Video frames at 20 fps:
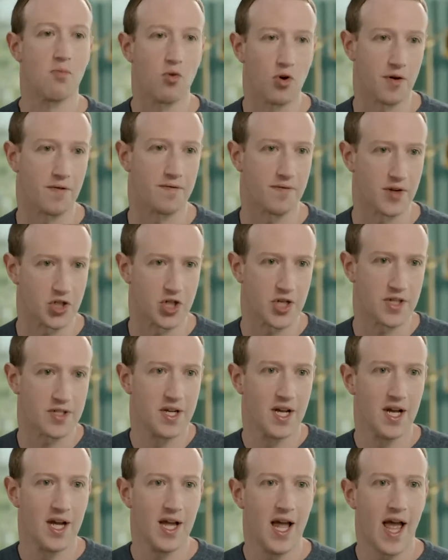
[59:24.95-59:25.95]
more efficient,
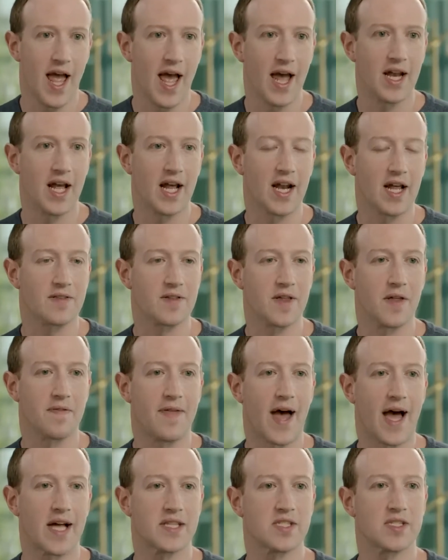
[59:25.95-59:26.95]
and I
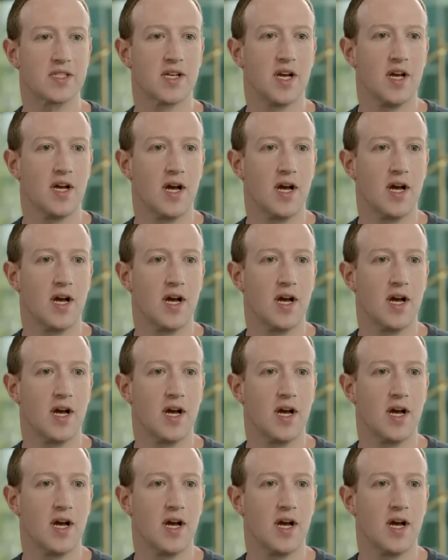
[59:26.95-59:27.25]
think that's.